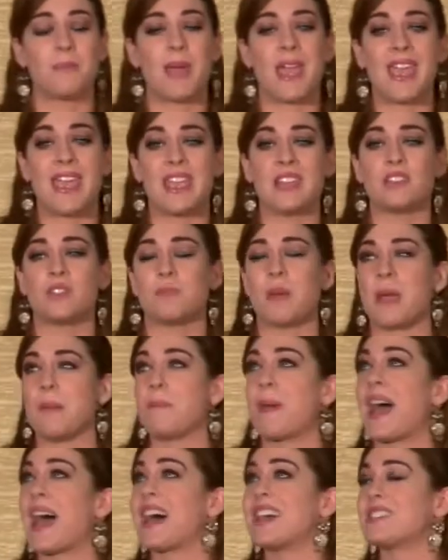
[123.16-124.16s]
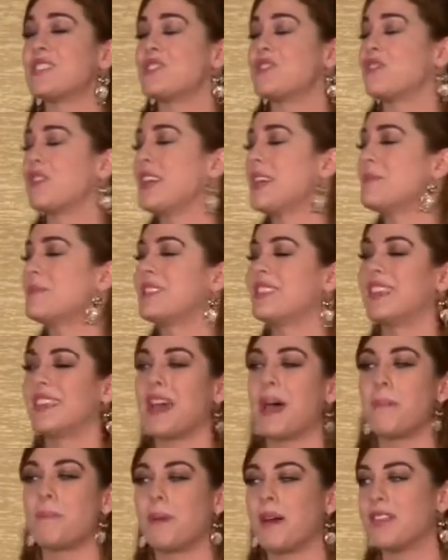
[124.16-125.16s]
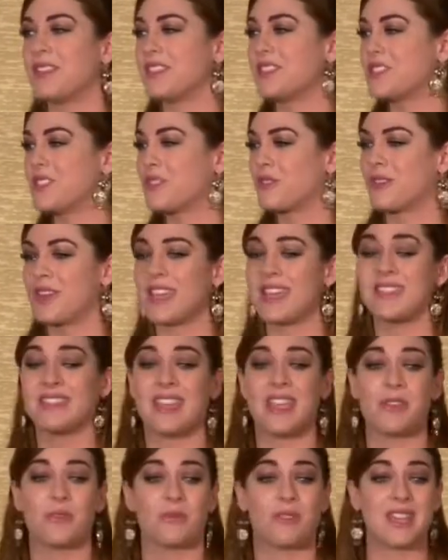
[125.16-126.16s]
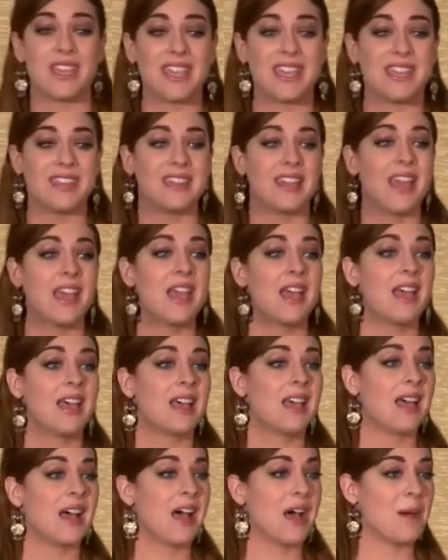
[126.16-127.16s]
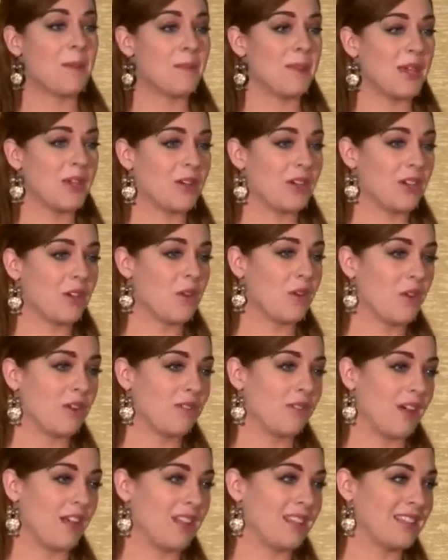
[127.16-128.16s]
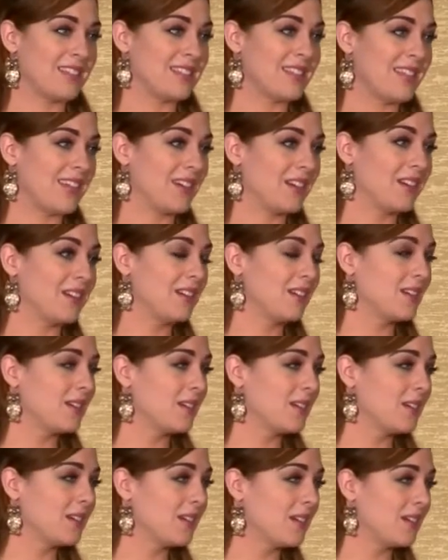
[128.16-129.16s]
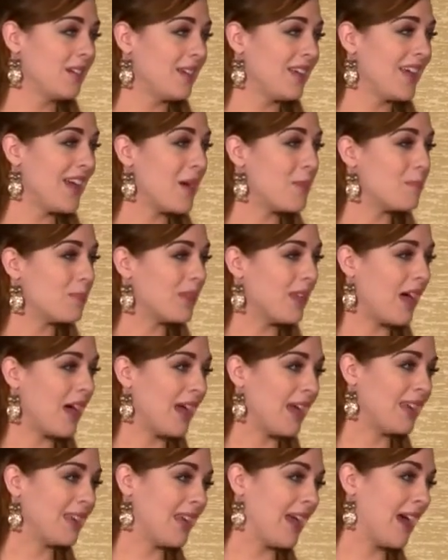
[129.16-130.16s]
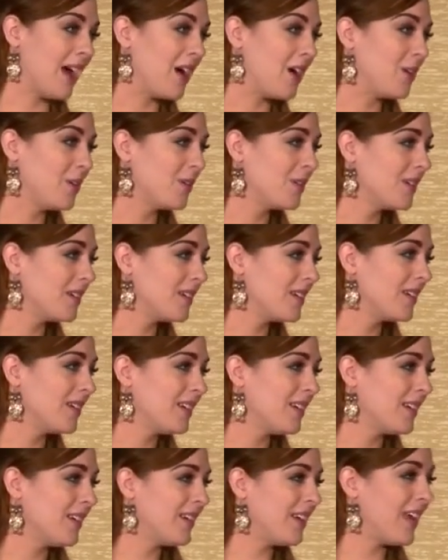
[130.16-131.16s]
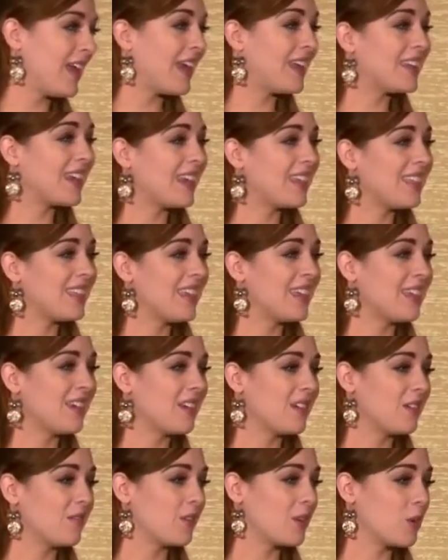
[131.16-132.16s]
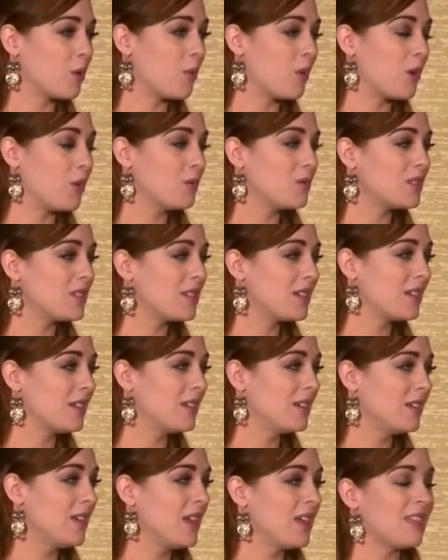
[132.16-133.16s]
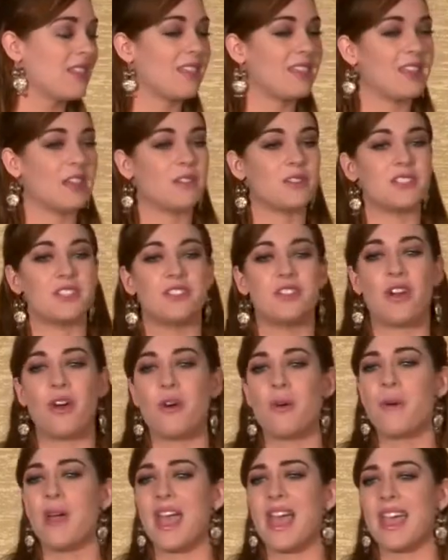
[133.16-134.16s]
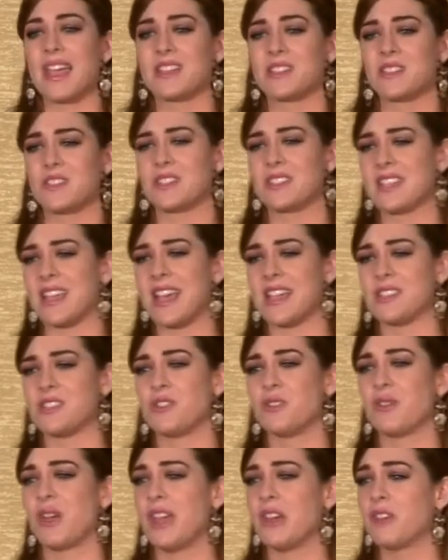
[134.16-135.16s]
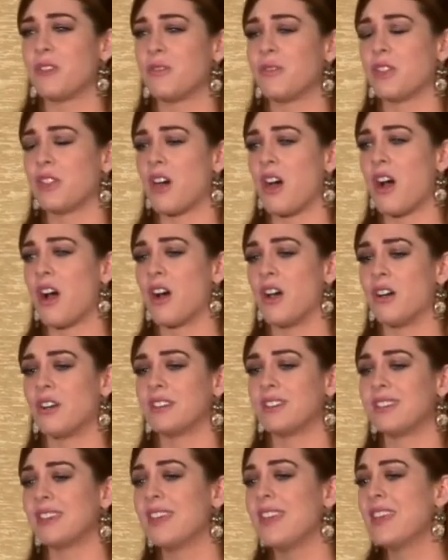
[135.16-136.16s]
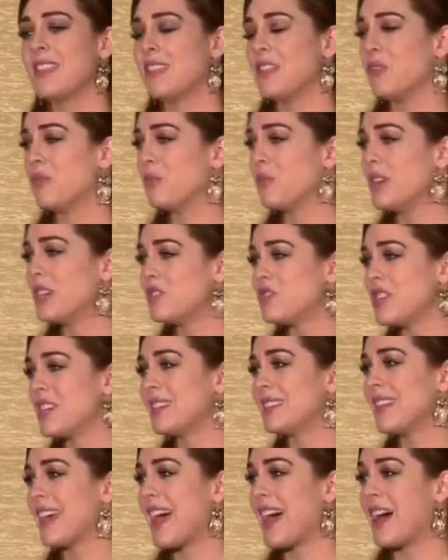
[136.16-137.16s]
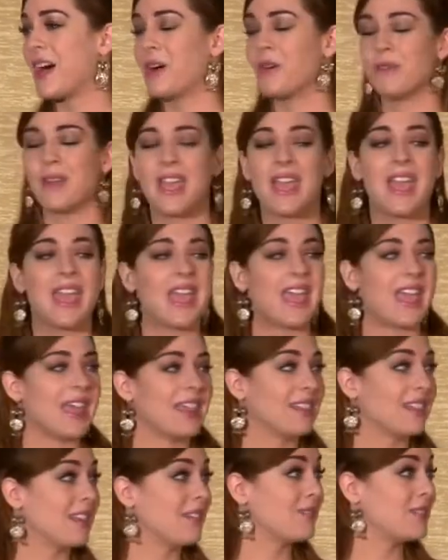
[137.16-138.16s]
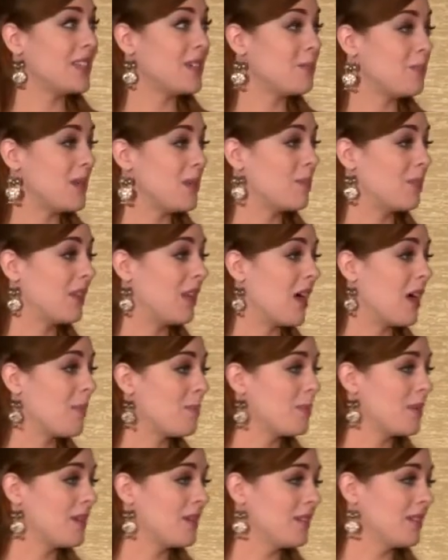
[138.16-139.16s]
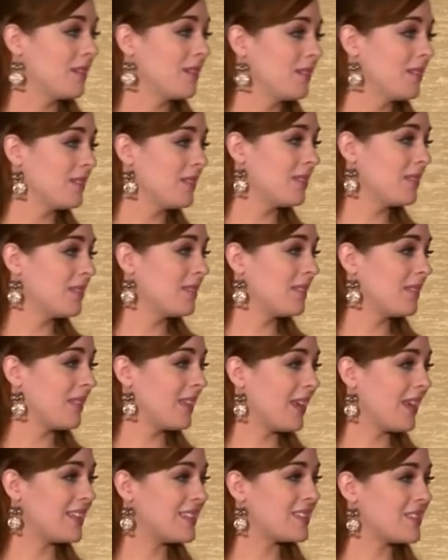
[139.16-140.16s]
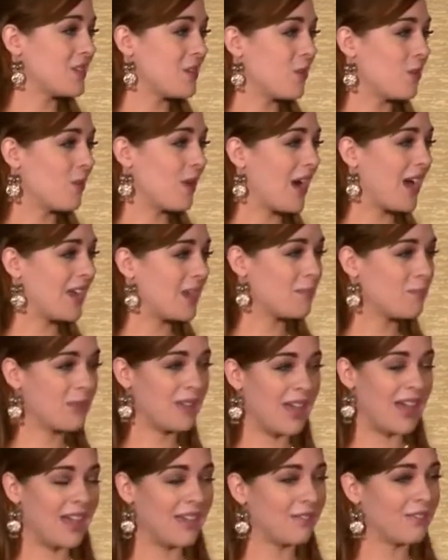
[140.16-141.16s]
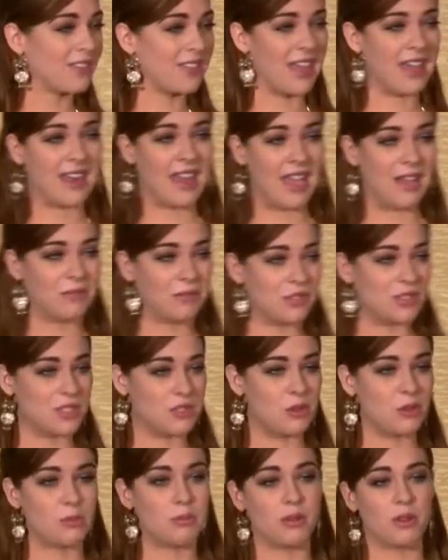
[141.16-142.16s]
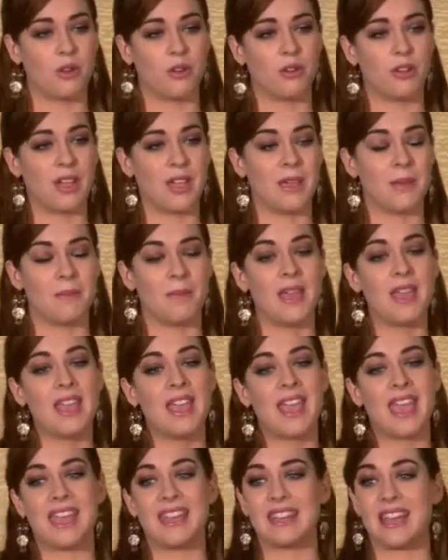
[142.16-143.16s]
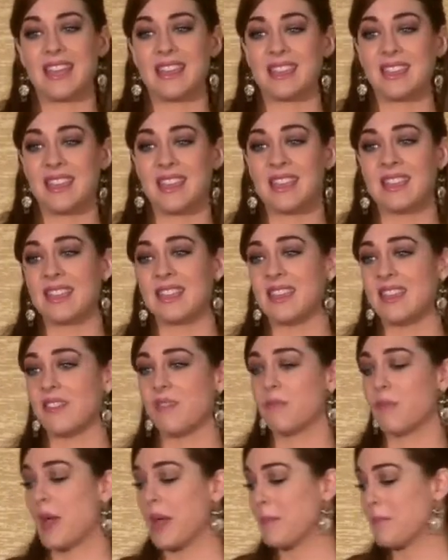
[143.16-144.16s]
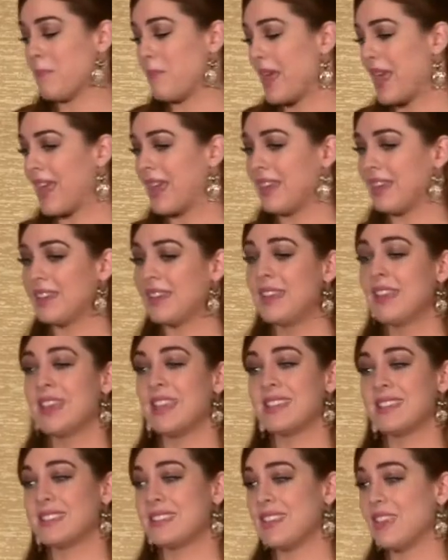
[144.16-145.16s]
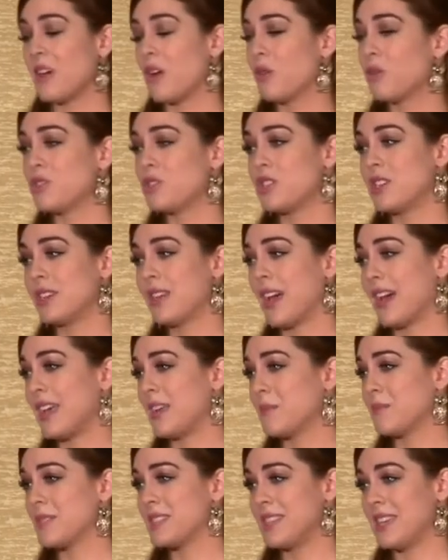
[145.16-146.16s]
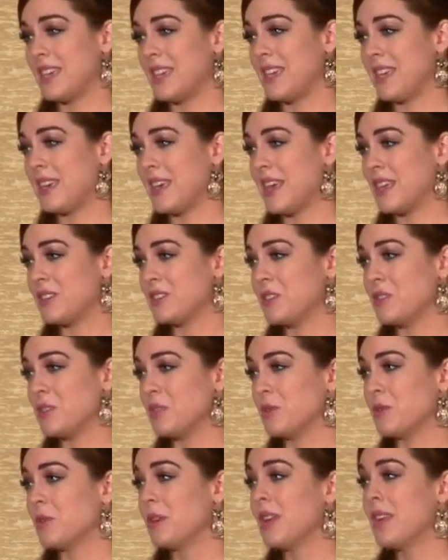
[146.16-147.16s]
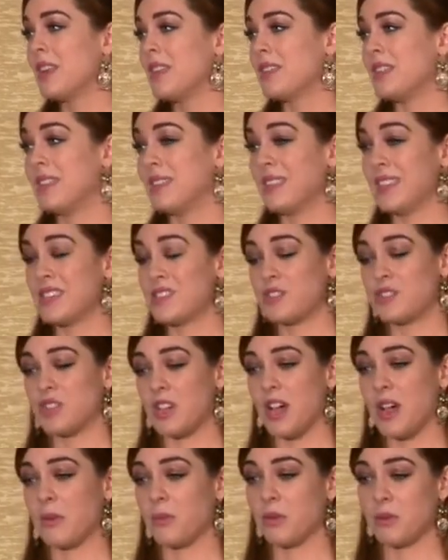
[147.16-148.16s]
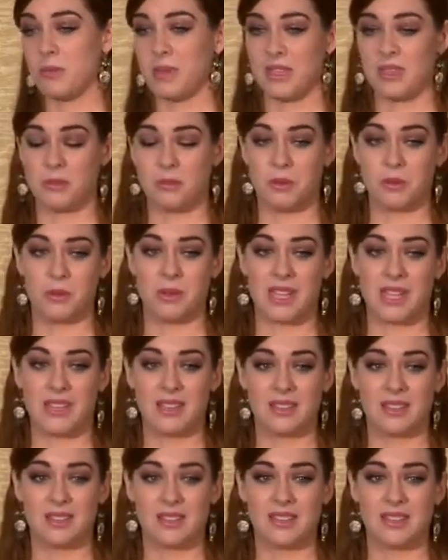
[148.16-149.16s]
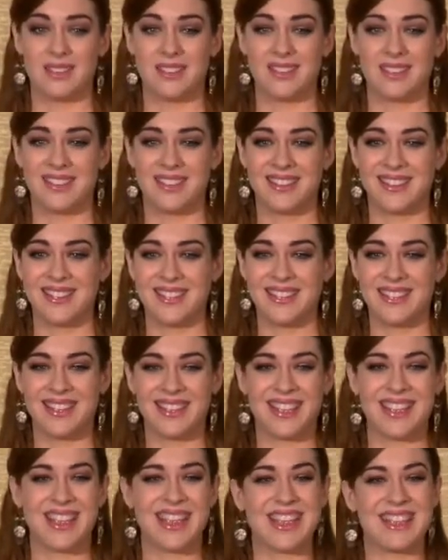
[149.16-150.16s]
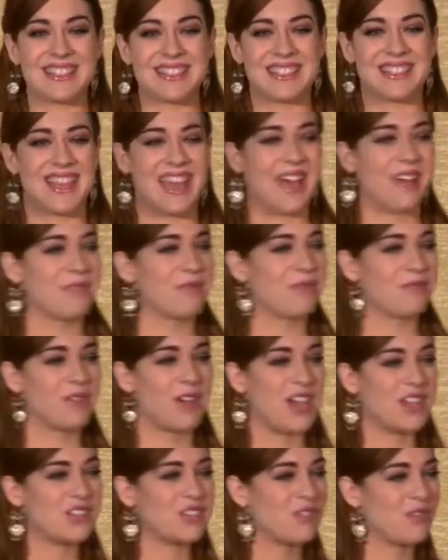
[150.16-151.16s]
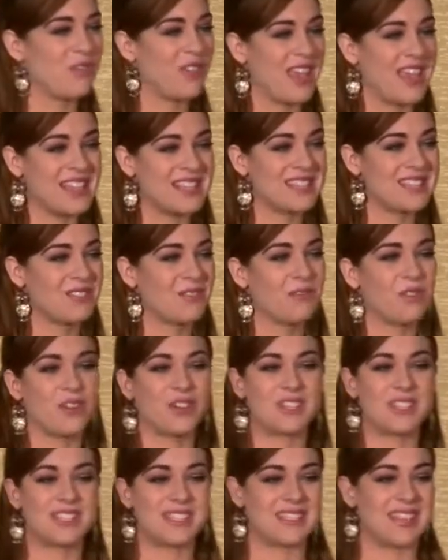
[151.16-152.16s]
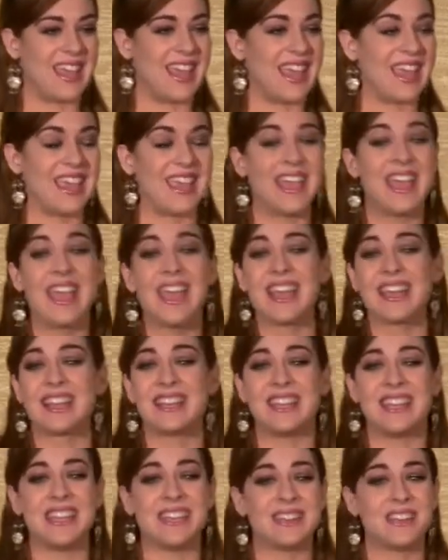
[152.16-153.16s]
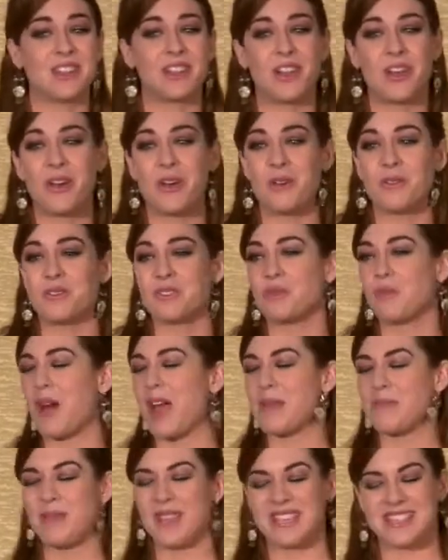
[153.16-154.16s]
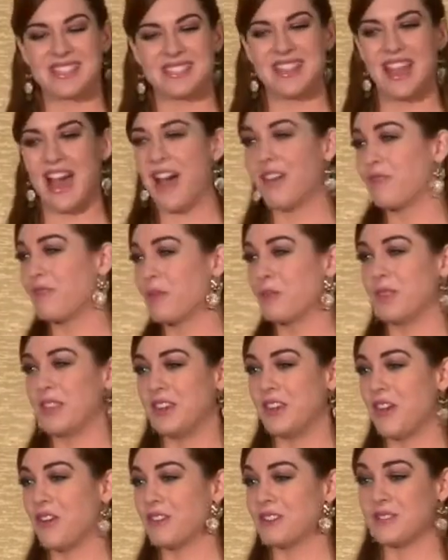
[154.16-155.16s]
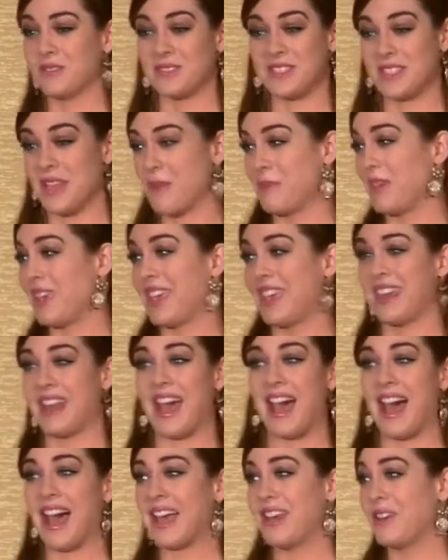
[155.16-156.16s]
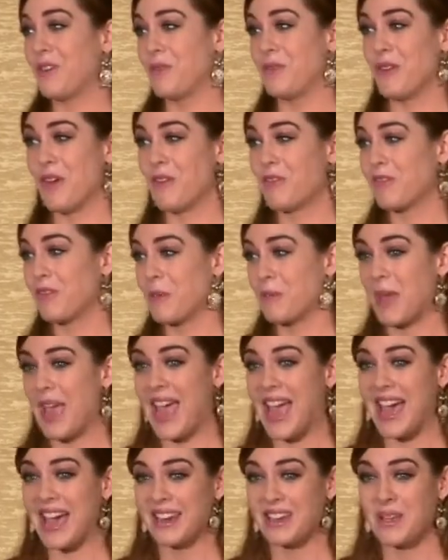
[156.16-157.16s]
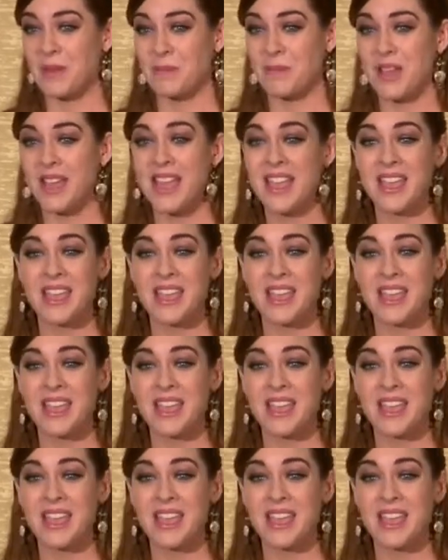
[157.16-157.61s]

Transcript: page, my past dreams lit up on the screen. They read, AmeriCorps volunteer, apply now. And I think of a quote, that there is no exercise greater for the heart than reaching down and lifting people up. And so I apply for that after-school program, and I think that if my bed is the ocean I am sinking into, then this job will be the buoy. It's that fresh-faced first day, clean clothes, wiping snot from the nose of some kid I don't know from Adam,